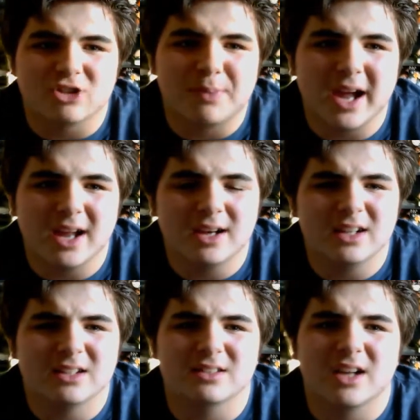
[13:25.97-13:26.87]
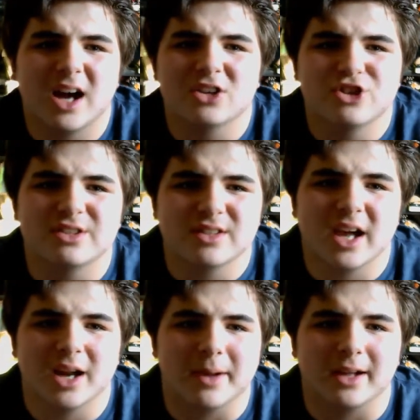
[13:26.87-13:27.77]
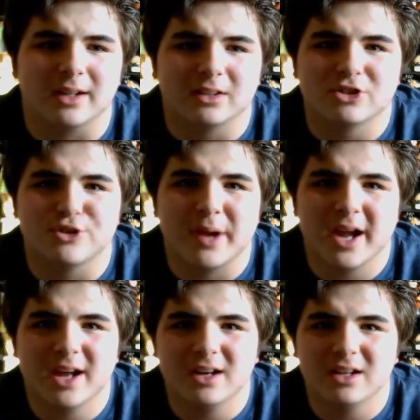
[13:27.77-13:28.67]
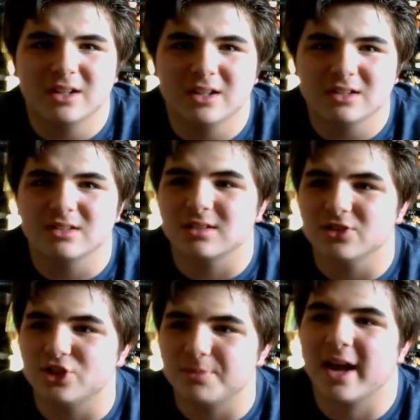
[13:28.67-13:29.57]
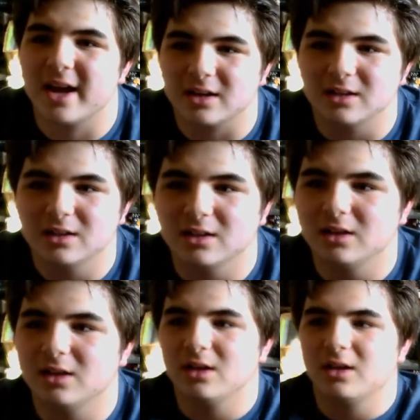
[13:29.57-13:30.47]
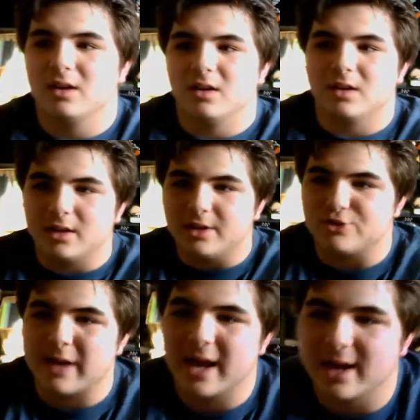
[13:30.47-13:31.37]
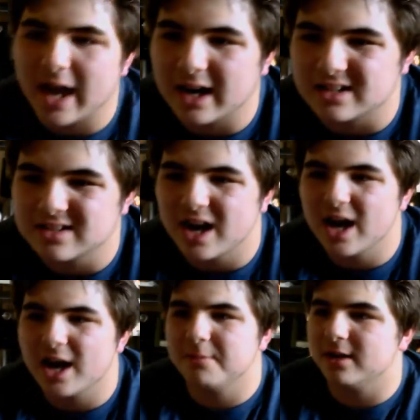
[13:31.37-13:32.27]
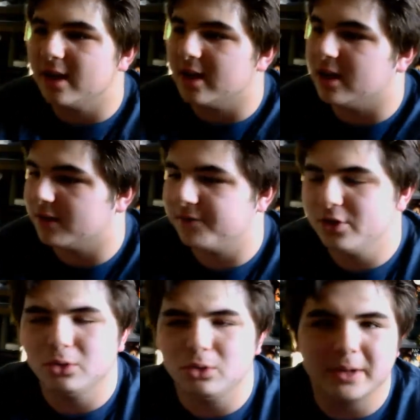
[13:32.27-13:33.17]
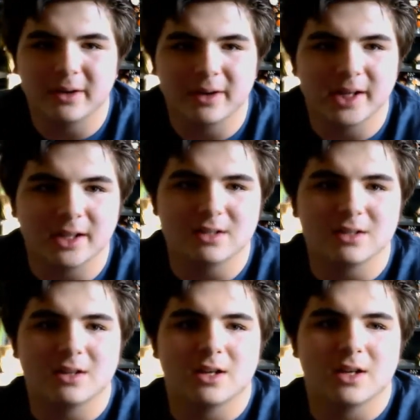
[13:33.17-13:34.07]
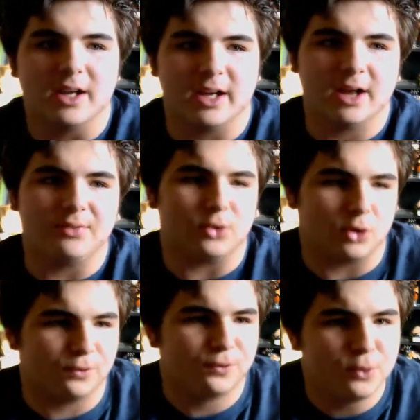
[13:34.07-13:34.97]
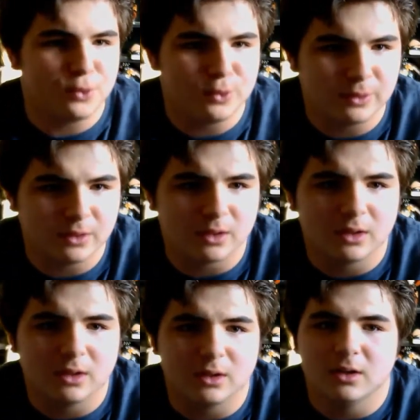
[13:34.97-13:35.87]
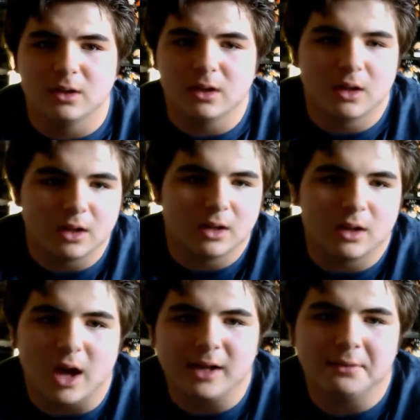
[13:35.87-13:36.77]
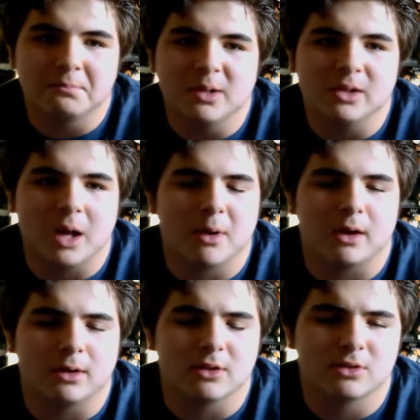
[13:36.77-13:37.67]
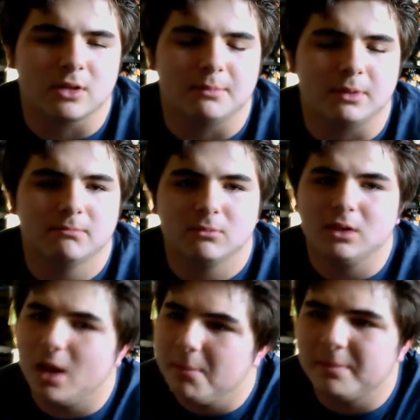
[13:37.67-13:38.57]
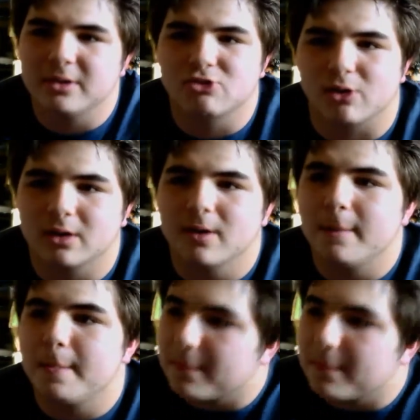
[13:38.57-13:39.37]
Japan is not just anime. Japan is Japan. Japan had a time in the feudal period. It had the Kofun. I could elaborate on history, but let me be short.